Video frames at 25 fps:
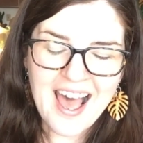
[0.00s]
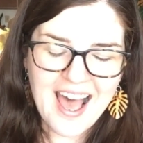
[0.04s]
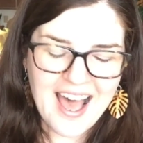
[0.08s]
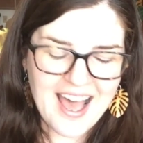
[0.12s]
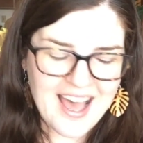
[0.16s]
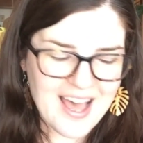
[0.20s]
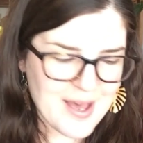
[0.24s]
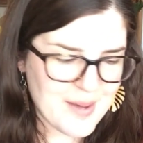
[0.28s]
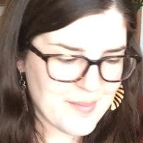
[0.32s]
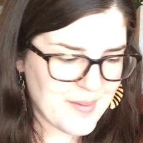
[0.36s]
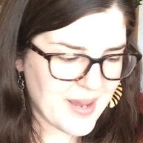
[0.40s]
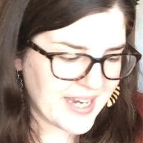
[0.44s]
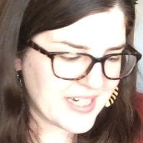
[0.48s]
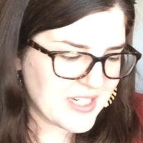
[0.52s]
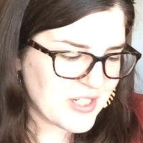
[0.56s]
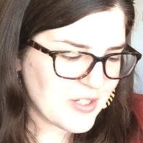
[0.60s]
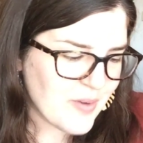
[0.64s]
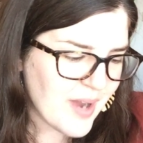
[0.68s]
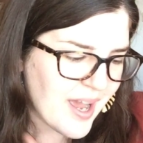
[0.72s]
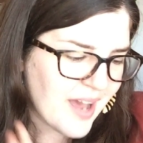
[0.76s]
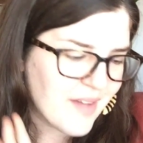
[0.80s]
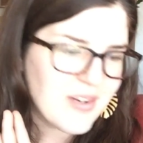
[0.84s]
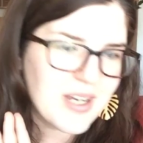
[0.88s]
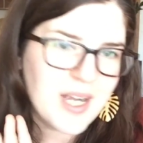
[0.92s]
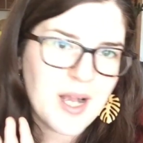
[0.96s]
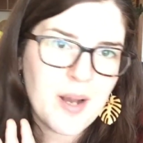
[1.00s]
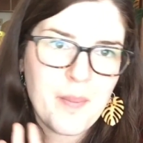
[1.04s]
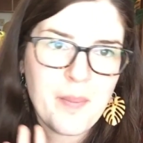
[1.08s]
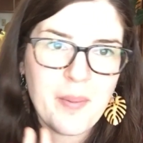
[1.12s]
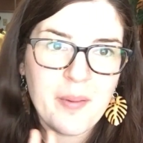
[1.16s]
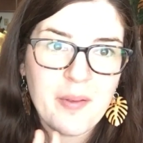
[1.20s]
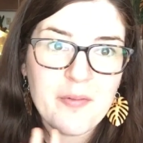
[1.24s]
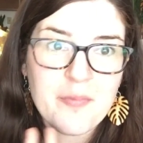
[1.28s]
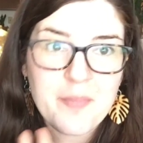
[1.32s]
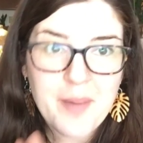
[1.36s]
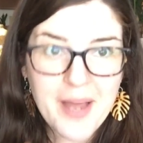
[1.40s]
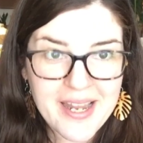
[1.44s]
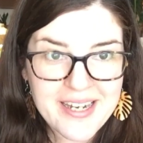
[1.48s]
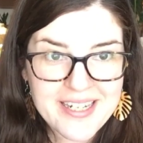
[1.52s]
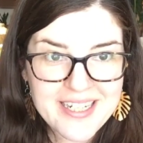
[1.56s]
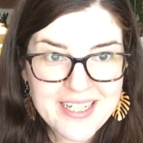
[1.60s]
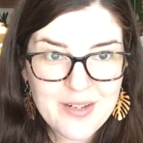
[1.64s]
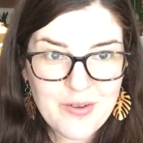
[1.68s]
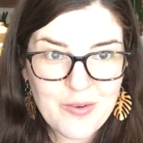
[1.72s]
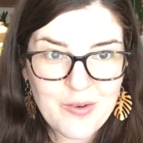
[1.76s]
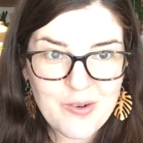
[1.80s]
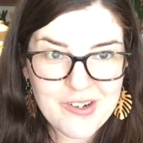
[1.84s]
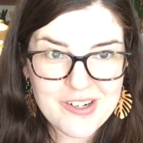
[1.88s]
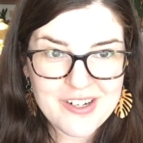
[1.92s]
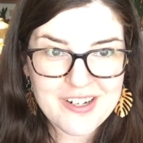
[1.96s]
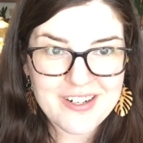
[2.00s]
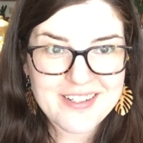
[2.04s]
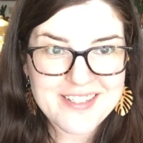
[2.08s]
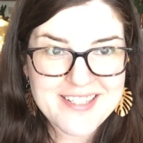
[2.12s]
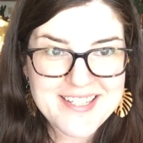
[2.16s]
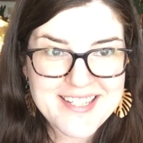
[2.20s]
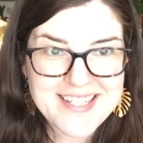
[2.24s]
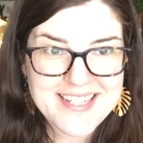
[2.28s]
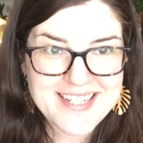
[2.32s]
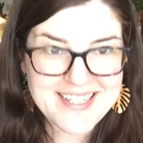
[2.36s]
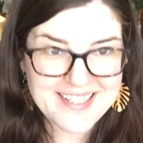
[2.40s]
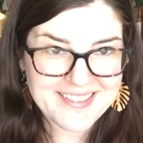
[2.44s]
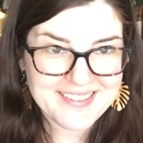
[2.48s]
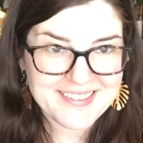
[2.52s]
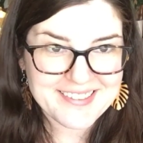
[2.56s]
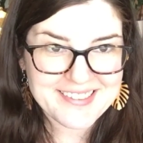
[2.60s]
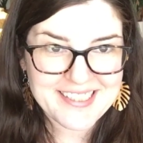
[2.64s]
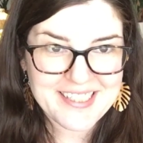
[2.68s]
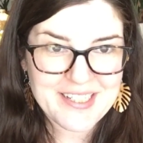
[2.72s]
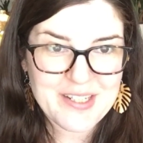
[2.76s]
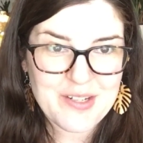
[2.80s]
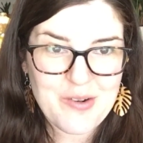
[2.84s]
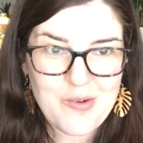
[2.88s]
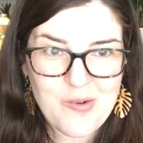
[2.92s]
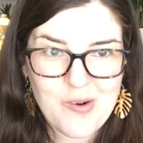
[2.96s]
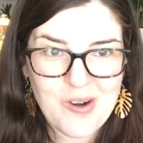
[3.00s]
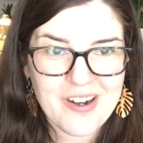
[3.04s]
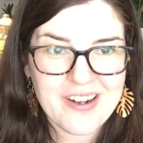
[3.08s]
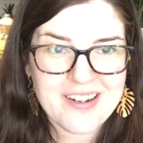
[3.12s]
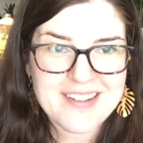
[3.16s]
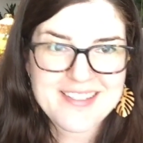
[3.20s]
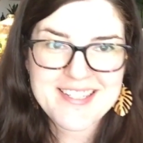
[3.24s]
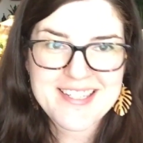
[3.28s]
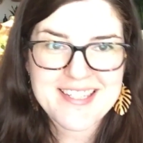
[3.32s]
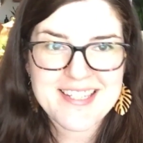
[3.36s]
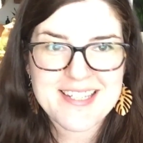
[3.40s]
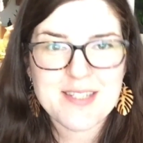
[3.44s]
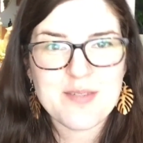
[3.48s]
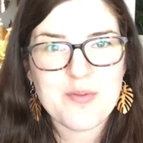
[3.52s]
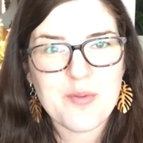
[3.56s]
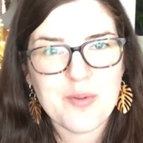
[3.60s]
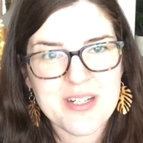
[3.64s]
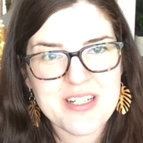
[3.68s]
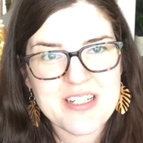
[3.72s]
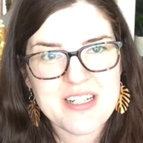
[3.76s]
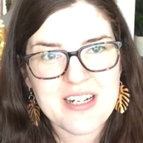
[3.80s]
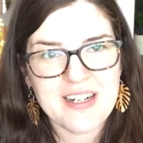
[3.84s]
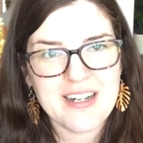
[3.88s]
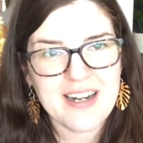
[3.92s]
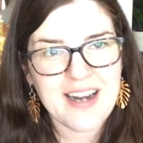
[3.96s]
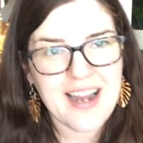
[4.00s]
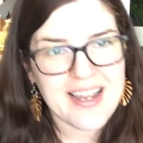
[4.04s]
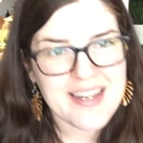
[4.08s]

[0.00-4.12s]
I do have a couple of pending orders still in the works this winter.